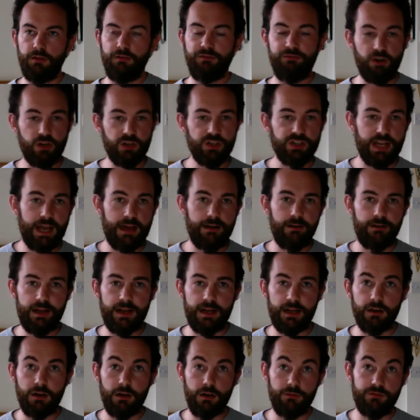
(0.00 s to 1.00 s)
first
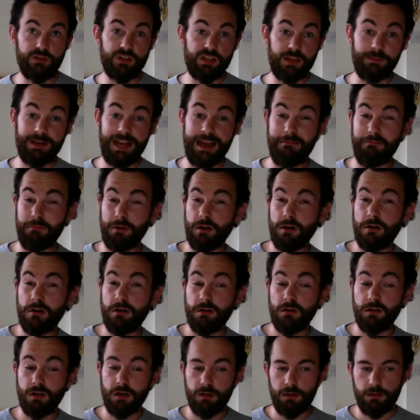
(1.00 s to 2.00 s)
Saturday of September,
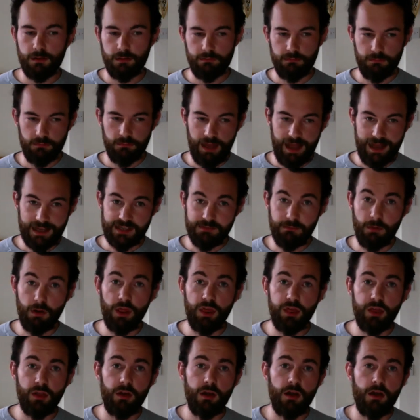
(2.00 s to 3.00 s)
last
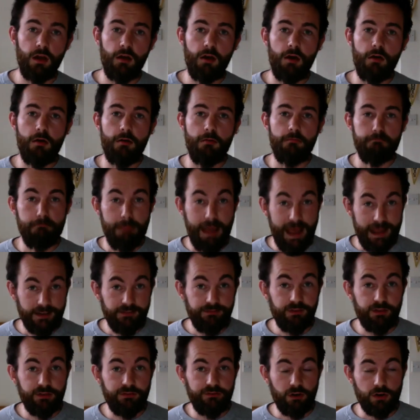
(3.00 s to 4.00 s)
month,
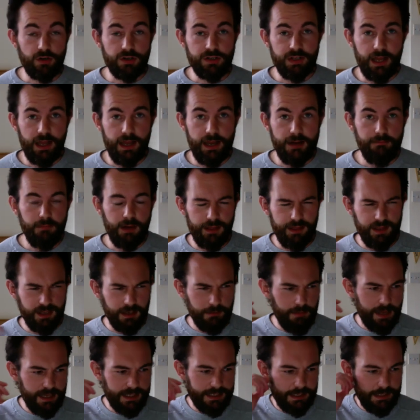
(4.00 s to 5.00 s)
met for the first time. I
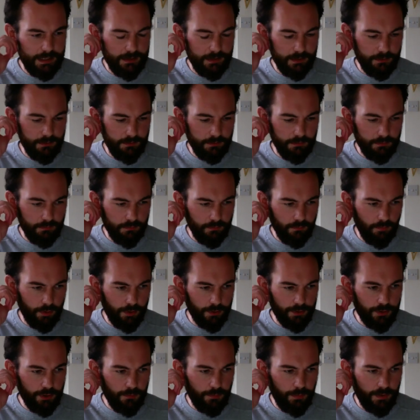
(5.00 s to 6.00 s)
think I mentioned it in
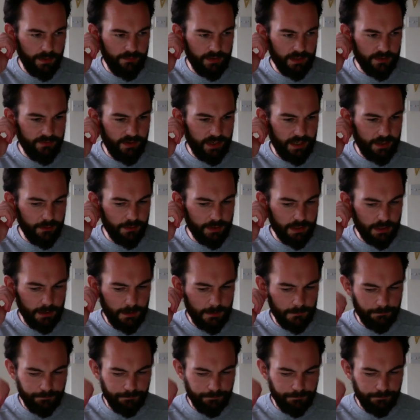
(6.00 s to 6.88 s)
1 or 2 previous videos.